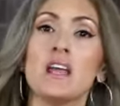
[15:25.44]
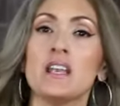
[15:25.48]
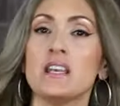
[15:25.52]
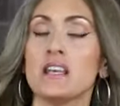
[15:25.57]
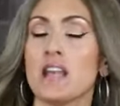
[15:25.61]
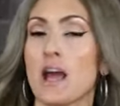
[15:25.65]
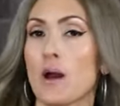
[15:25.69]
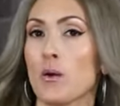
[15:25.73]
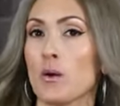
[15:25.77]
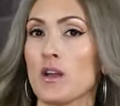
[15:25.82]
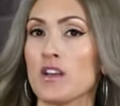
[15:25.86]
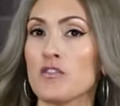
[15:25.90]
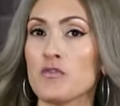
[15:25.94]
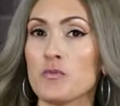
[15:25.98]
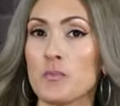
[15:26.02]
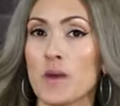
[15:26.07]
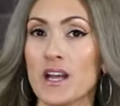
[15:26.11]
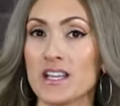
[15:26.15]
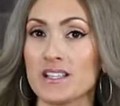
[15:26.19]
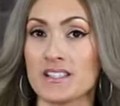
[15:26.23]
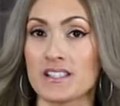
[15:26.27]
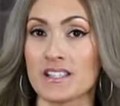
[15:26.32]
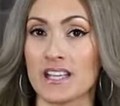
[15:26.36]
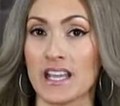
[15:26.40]
Now, if
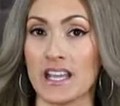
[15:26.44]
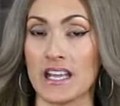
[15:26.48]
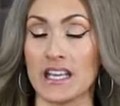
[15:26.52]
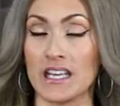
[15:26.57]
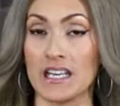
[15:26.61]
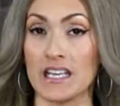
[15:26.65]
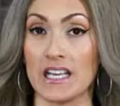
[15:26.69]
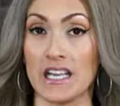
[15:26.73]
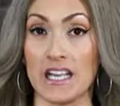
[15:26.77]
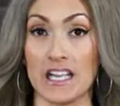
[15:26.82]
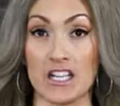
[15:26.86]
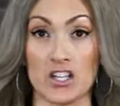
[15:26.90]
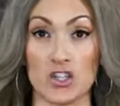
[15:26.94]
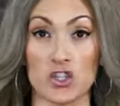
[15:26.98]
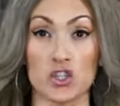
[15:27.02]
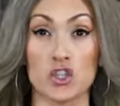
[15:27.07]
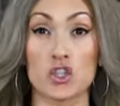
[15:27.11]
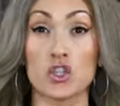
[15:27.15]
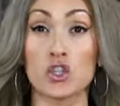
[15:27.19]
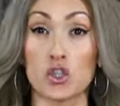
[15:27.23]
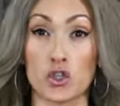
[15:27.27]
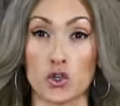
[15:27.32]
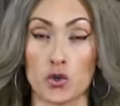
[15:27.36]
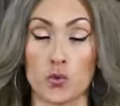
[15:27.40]
my skin is
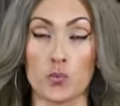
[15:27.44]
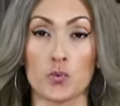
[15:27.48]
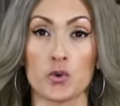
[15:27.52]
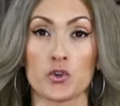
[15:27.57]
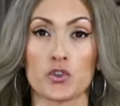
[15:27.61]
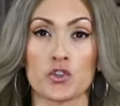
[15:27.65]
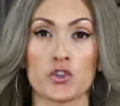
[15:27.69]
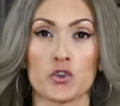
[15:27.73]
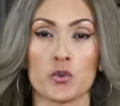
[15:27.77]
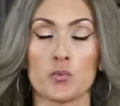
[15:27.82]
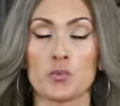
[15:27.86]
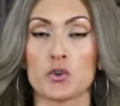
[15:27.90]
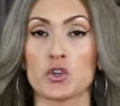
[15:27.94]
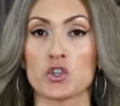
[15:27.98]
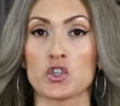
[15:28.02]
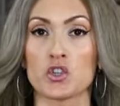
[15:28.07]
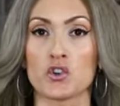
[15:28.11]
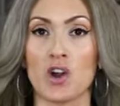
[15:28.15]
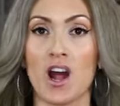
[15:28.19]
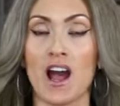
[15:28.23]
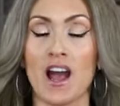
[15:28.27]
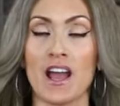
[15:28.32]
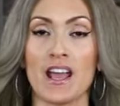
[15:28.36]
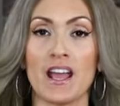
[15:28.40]
super
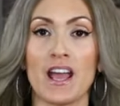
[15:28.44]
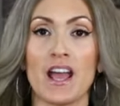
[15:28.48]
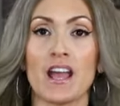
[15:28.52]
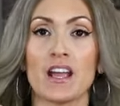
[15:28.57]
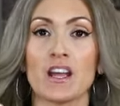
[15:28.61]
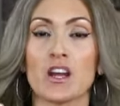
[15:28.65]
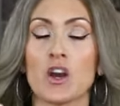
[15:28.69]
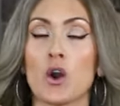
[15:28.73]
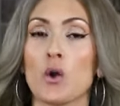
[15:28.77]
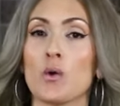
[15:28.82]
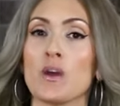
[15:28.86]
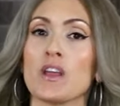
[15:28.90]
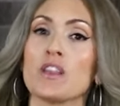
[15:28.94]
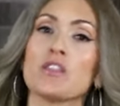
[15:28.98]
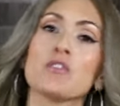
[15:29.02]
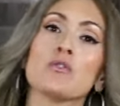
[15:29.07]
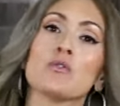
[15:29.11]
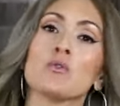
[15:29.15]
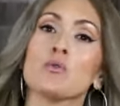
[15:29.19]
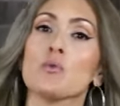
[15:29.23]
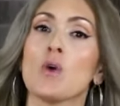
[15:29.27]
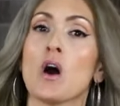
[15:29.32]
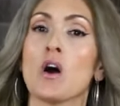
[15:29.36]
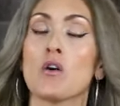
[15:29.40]
dry and going
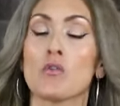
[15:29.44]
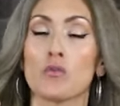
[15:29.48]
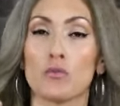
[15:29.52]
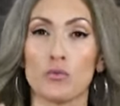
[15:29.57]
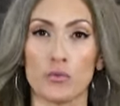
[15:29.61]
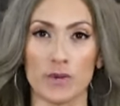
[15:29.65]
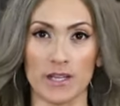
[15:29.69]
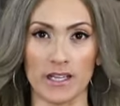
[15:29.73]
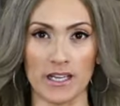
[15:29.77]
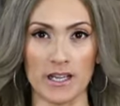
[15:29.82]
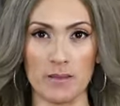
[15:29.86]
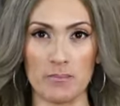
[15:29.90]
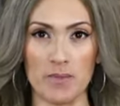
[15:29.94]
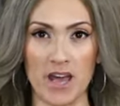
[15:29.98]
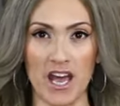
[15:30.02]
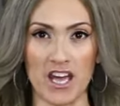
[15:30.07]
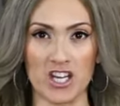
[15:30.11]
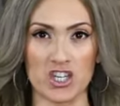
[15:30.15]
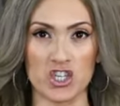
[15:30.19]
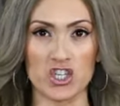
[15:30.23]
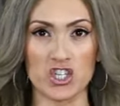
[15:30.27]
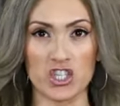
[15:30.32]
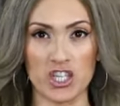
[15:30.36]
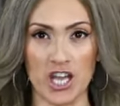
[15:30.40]
through a really
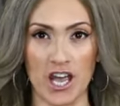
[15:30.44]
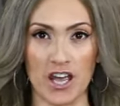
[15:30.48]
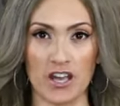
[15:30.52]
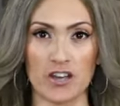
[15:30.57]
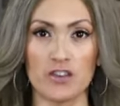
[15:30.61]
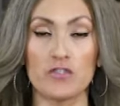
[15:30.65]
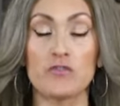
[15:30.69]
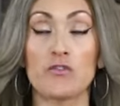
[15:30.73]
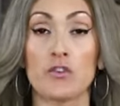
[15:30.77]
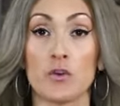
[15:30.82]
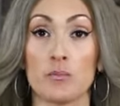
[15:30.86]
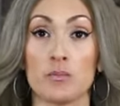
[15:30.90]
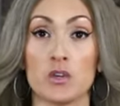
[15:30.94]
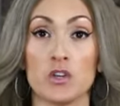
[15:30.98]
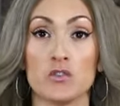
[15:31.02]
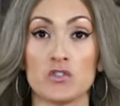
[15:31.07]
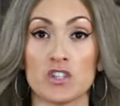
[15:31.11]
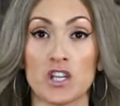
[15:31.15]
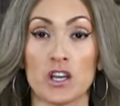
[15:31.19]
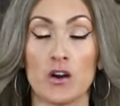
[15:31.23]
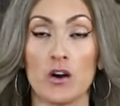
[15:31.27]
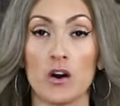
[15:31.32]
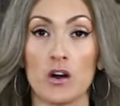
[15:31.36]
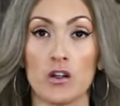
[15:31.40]
bad shed from
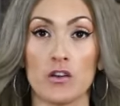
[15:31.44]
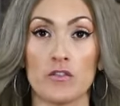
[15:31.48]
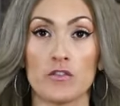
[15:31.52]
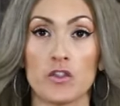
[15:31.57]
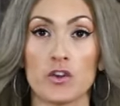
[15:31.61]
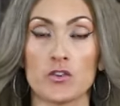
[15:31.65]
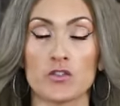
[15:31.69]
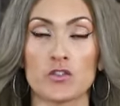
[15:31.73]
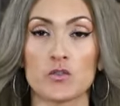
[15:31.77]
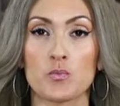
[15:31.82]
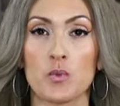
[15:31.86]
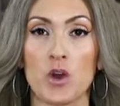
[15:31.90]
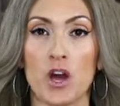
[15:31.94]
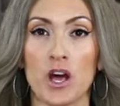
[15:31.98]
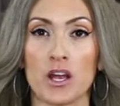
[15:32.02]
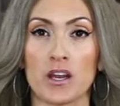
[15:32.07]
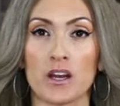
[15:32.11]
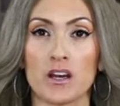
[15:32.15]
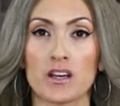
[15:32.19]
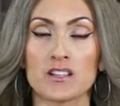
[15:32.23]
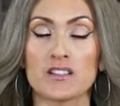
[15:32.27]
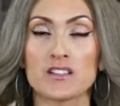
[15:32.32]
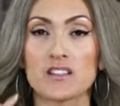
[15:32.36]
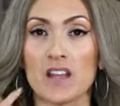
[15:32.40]
using all of those
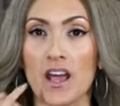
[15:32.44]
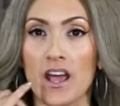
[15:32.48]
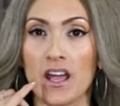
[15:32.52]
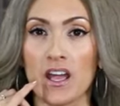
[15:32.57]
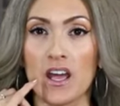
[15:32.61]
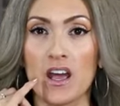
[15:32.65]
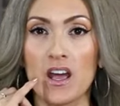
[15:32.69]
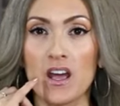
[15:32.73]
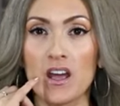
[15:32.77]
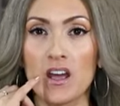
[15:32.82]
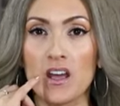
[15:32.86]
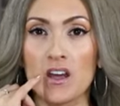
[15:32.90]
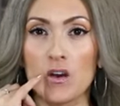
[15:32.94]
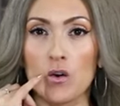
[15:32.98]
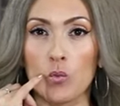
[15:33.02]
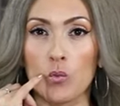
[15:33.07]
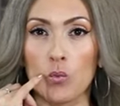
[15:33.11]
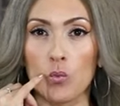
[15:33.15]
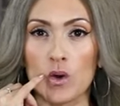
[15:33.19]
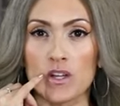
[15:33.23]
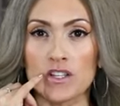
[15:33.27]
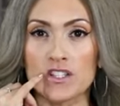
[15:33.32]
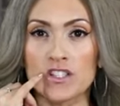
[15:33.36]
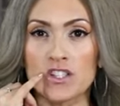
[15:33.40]
products, like
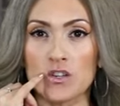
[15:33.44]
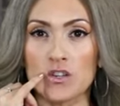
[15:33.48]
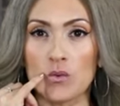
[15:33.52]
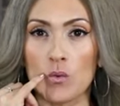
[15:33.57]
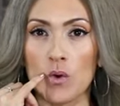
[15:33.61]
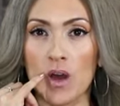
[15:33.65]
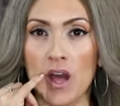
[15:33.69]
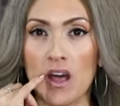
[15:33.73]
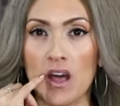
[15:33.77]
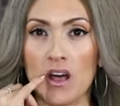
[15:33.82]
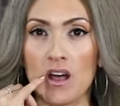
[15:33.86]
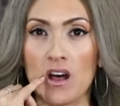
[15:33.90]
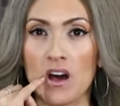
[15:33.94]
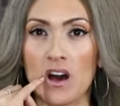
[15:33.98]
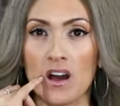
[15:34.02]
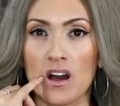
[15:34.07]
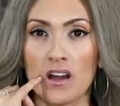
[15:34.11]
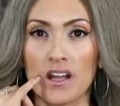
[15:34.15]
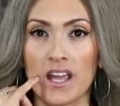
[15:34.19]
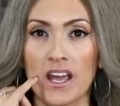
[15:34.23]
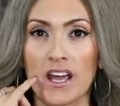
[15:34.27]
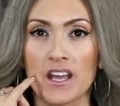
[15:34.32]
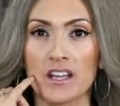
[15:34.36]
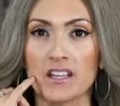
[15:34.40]
once in a while I'll
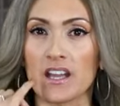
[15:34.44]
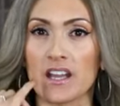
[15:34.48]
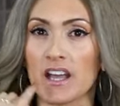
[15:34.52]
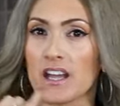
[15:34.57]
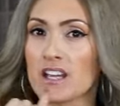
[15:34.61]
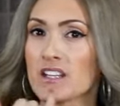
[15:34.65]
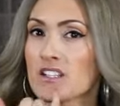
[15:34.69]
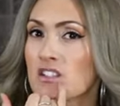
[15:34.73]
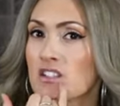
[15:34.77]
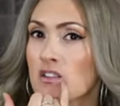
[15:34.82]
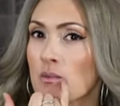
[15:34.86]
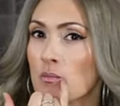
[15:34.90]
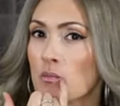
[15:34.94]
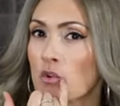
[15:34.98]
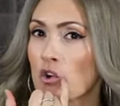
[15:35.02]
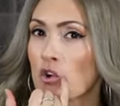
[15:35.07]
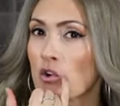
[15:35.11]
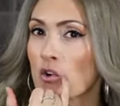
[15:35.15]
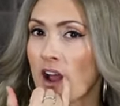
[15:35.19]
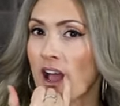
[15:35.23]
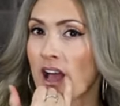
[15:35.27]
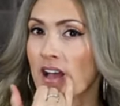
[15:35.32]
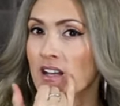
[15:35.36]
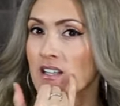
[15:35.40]
get like some
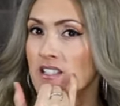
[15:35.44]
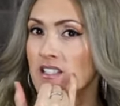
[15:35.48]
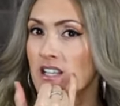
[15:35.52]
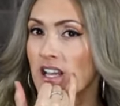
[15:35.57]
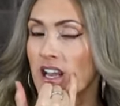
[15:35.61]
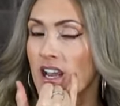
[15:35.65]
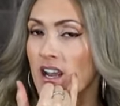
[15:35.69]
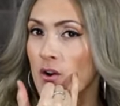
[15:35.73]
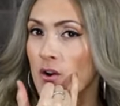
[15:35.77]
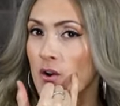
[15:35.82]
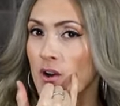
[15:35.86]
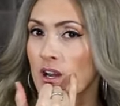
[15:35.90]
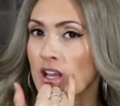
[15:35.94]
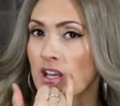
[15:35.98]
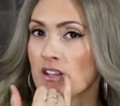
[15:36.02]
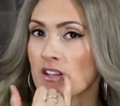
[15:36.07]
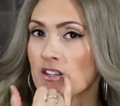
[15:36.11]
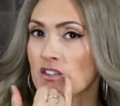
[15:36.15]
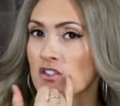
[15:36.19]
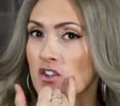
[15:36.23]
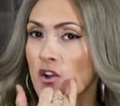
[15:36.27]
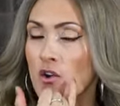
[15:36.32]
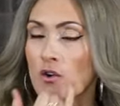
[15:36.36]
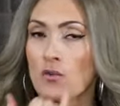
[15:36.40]
cracked
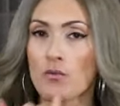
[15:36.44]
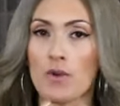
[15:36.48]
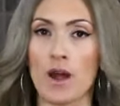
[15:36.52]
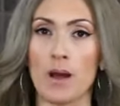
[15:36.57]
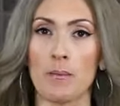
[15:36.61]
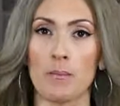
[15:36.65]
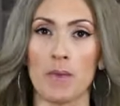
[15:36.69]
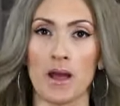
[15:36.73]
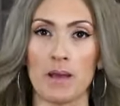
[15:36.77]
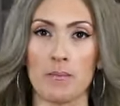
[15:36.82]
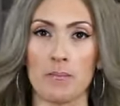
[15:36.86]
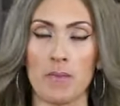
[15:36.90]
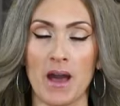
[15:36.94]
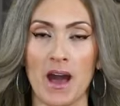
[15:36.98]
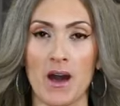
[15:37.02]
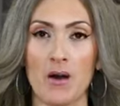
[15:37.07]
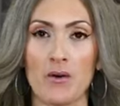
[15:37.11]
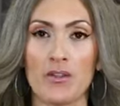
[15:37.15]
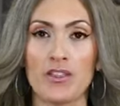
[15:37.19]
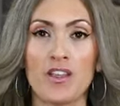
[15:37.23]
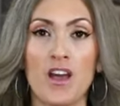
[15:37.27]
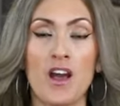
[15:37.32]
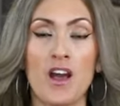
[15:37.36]
areas around my mouth,